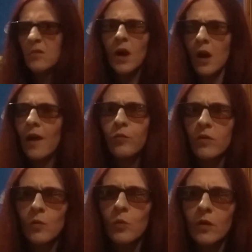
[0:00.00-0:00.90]
Her life
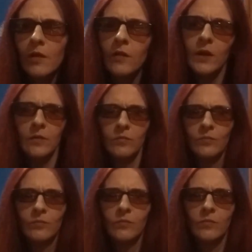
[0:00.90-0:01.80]
wasn't worth living.
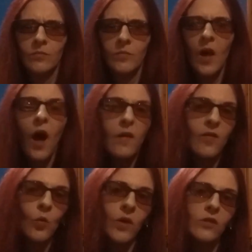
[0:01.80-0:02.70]
I
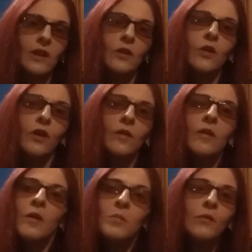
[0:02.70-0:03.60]
saw that little
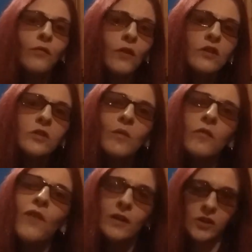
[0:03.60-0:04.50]
girl be referred to as
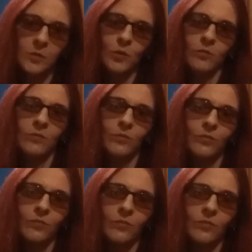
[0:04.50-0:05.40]
a vegetable.
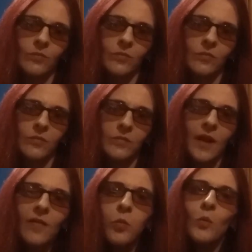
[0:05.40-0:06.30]

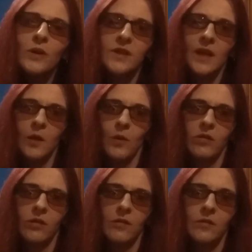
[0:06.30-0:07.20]
That's what we're dealing
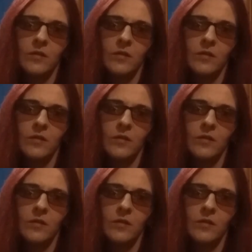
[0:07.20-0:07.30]
with.